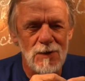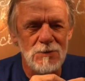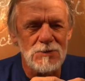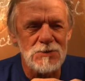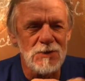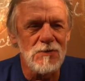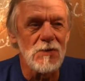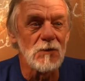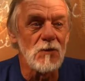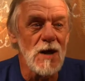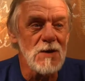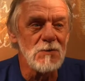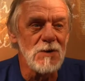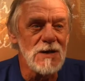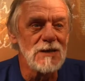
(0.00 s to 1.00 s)
was sort of the
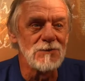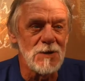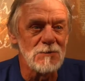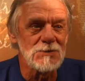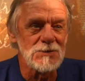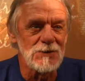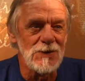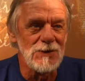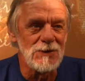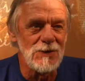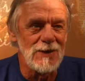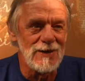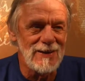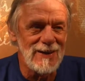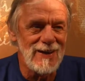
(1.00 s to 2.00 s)
right wing of what was going
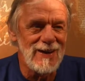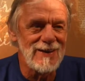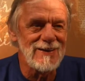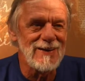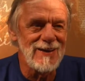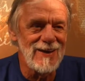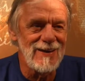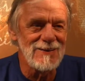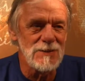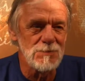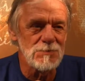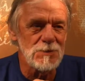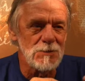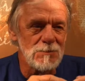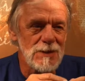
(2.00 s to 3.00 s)
on at, at
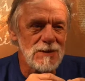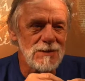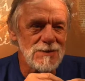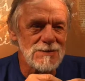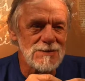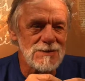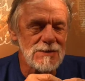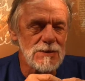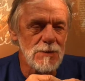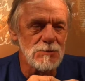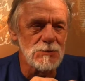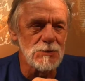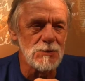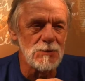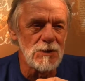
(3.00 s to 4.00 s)
Yipso because the
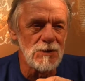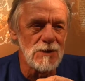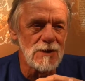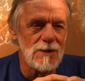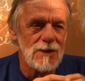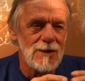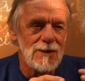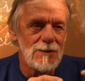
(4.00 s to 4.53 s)
Yipsil were the,